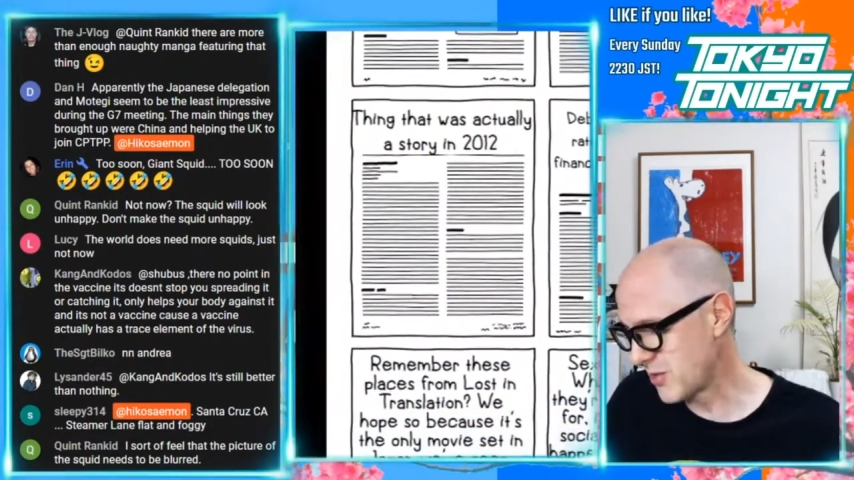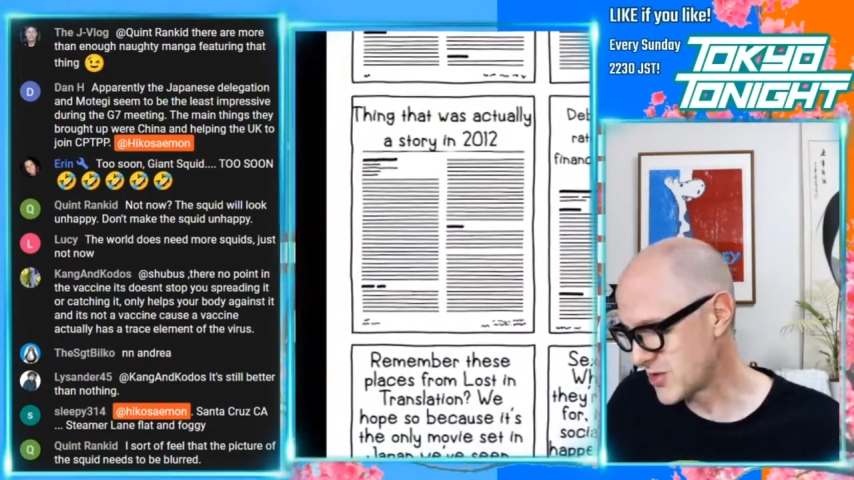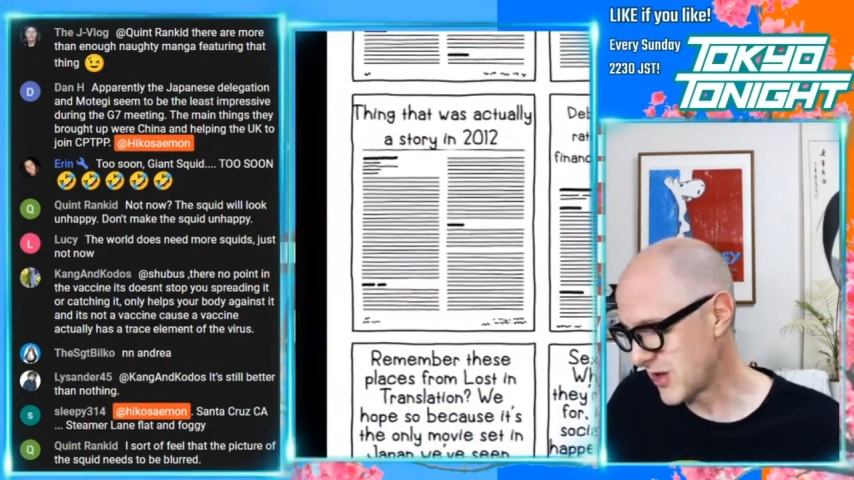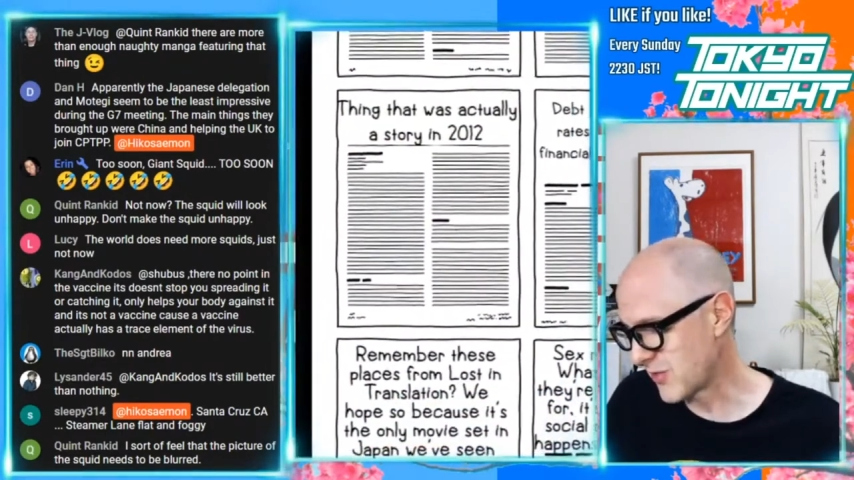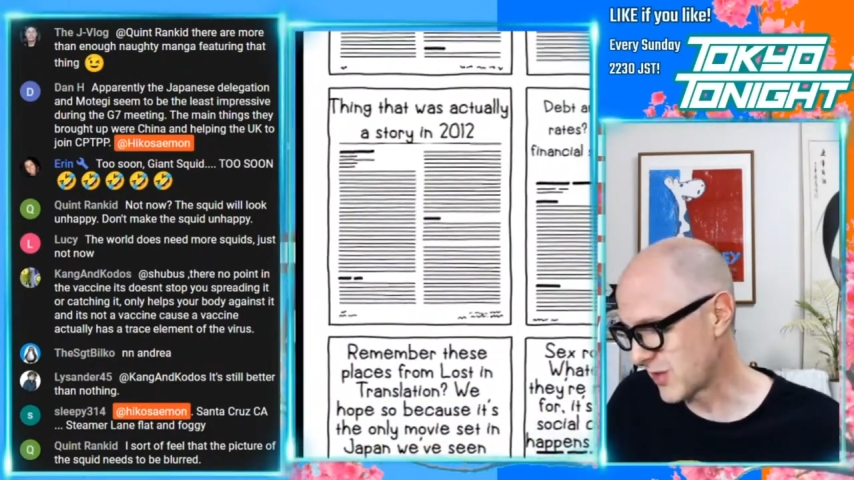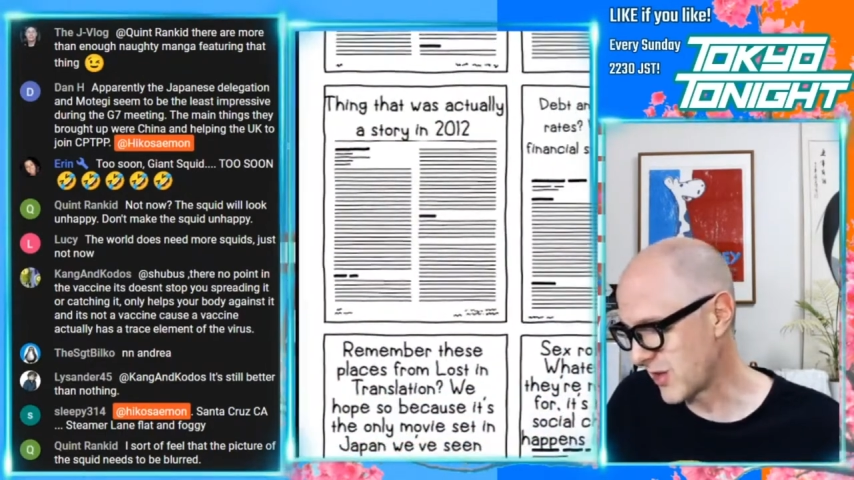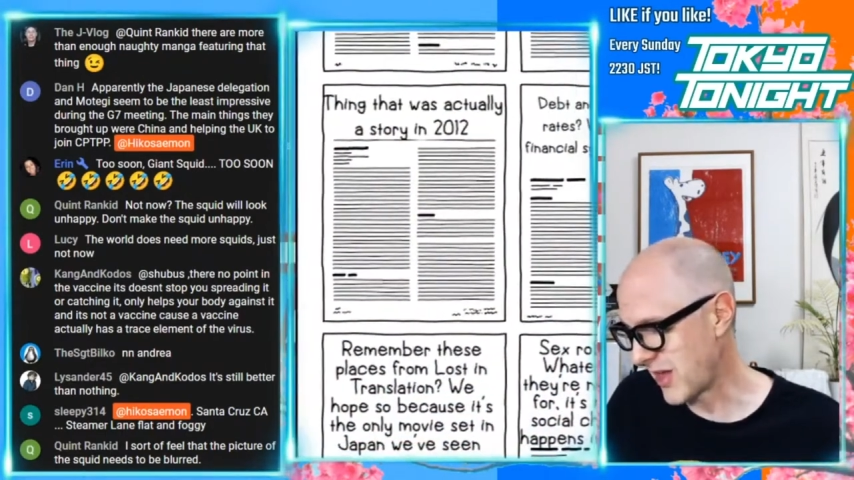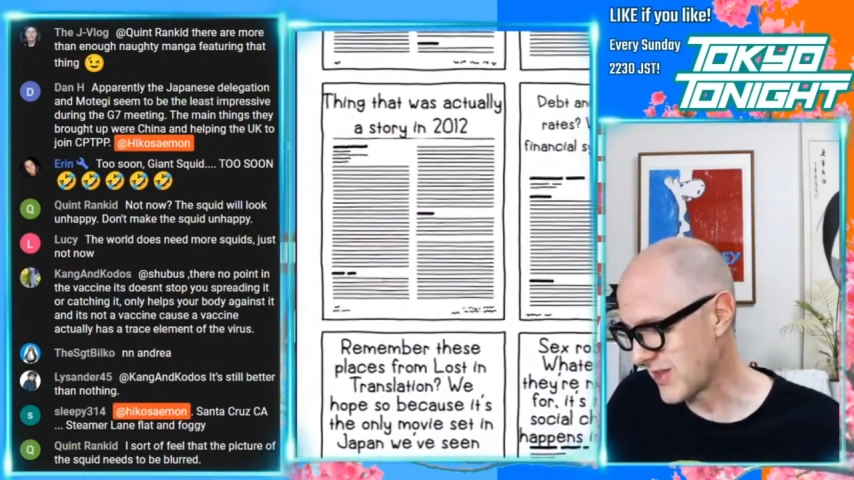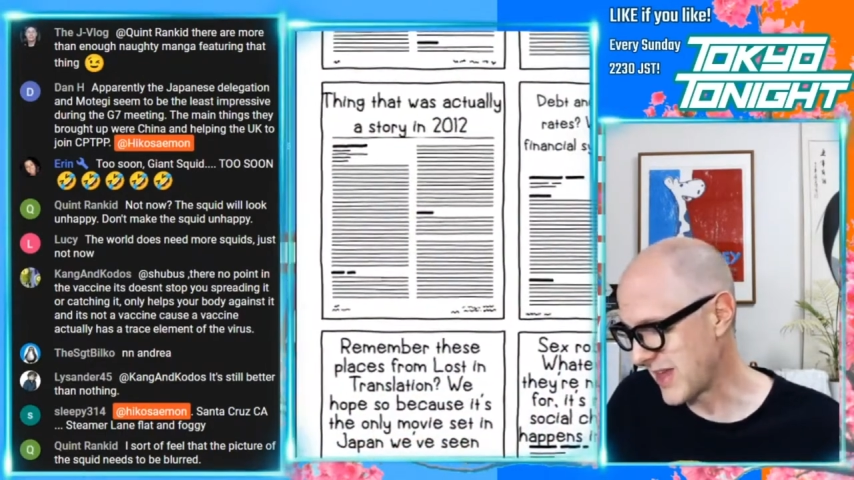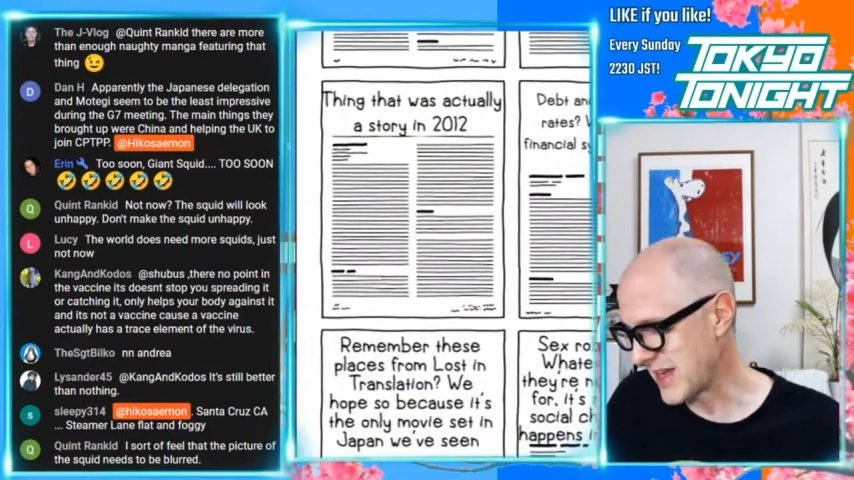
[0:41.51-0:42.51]
which definitely
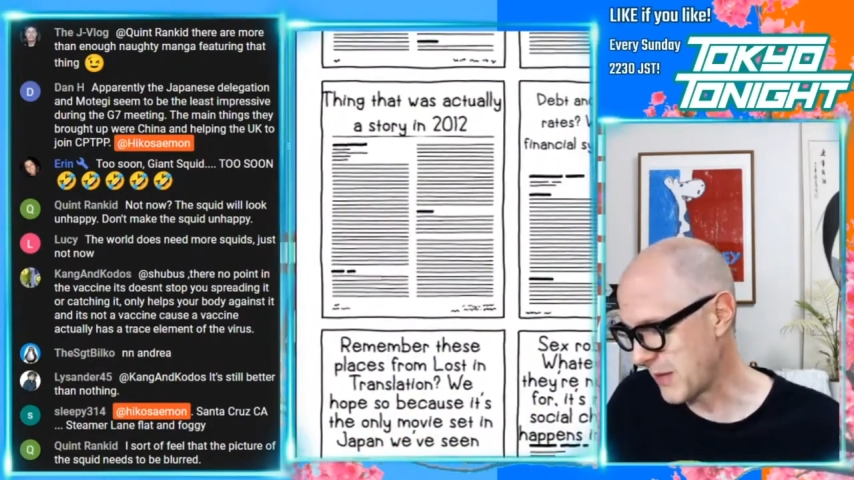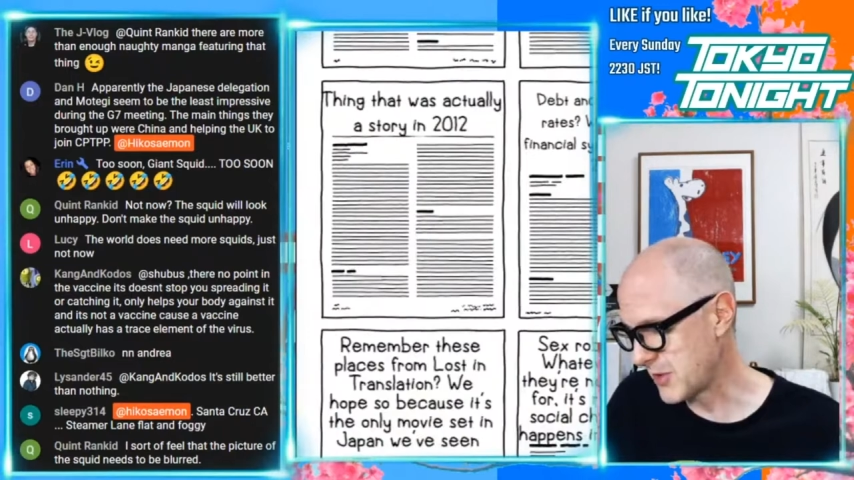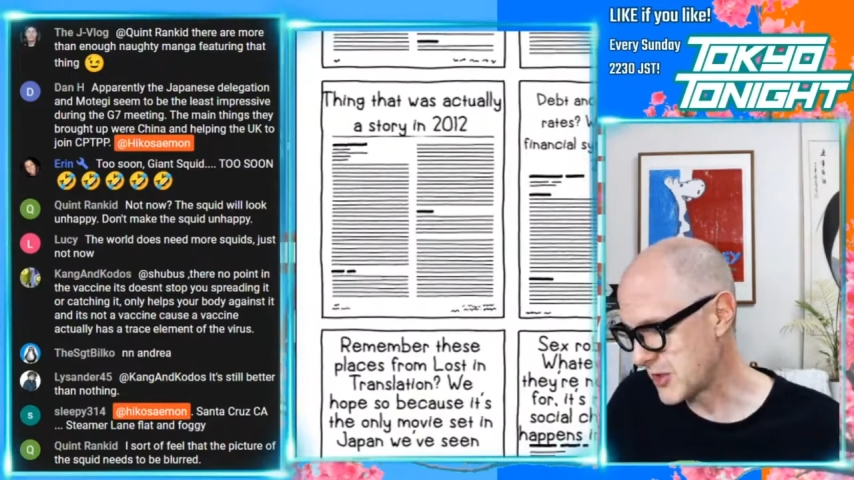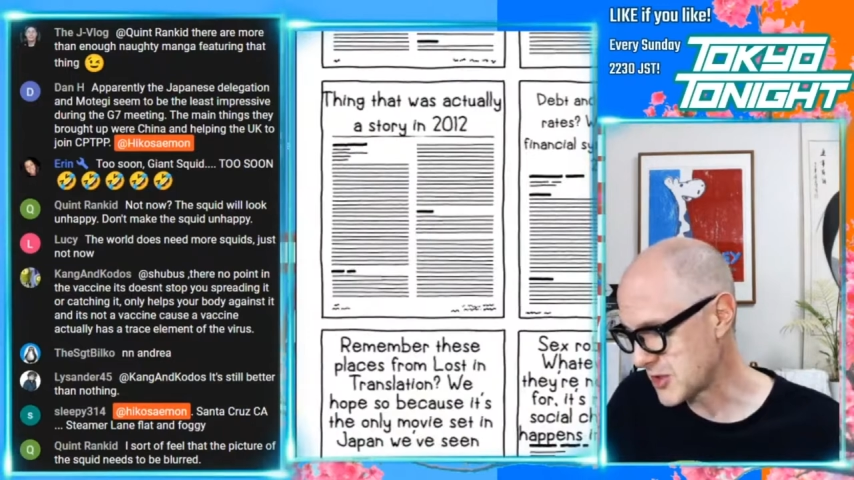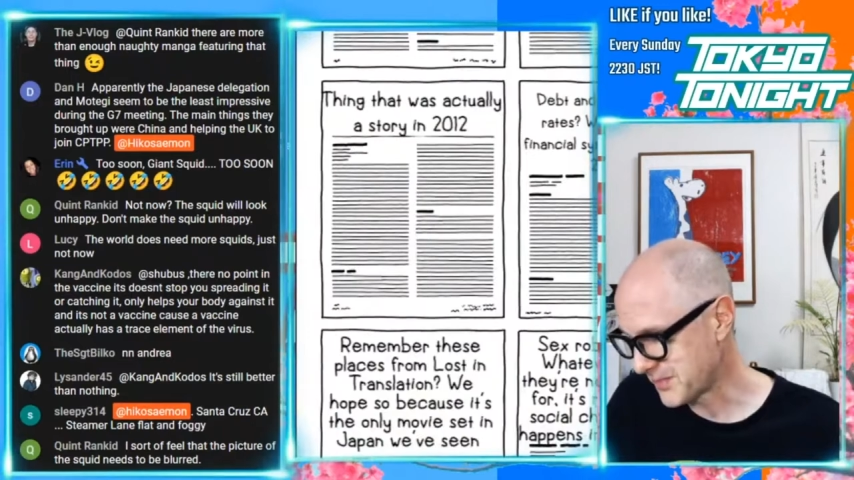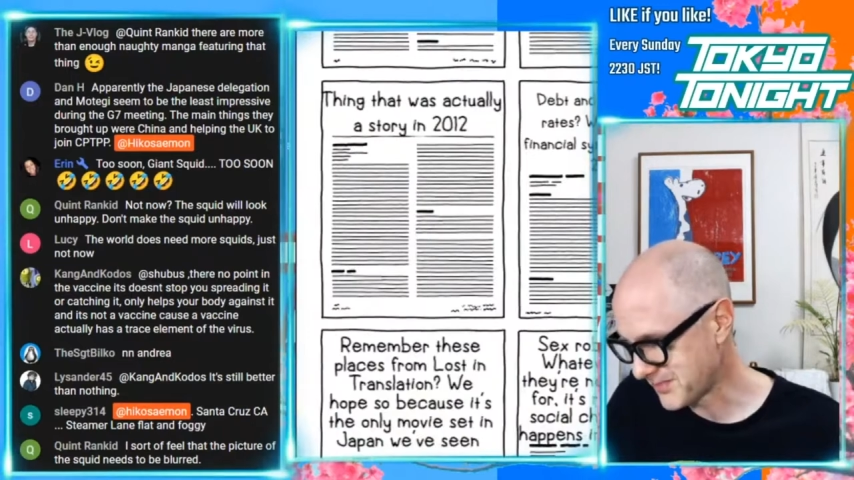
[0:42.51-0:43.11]
that happens.